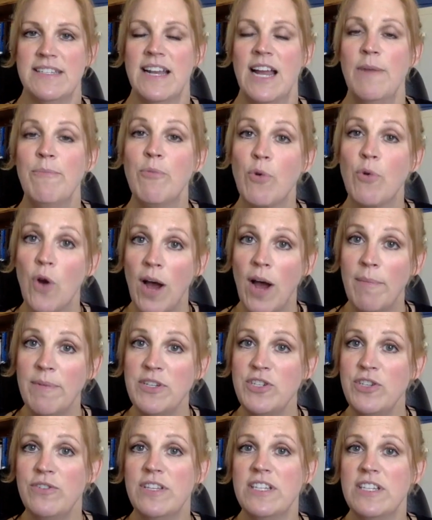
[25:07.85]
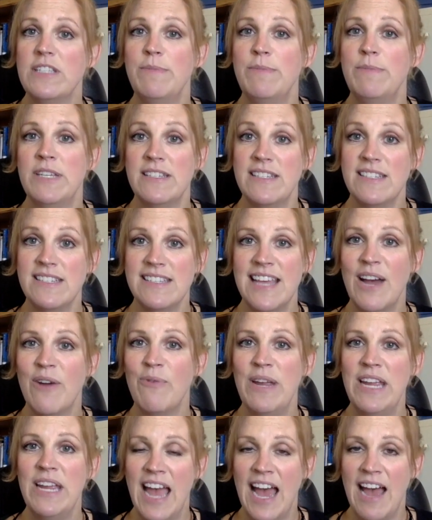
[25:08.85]
And I promise you this business that
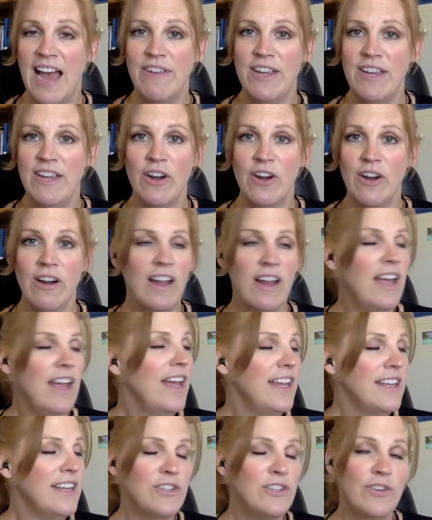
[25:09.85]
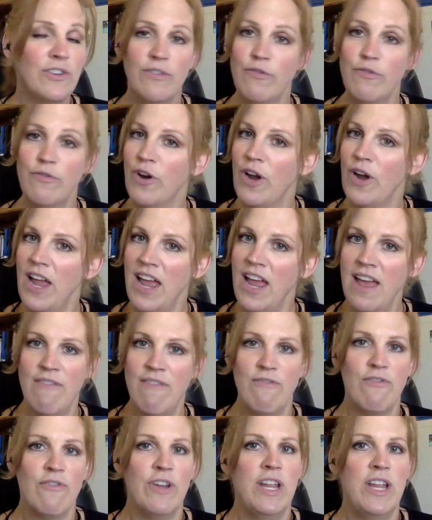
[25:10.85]
we have here is good for
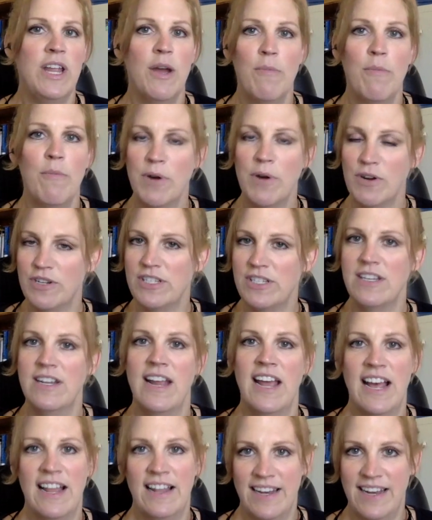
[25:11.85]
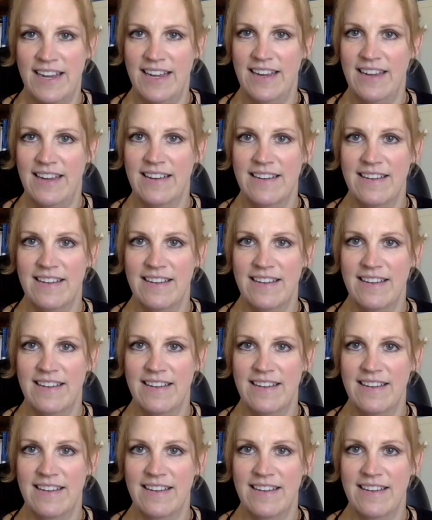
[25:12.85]
every personality.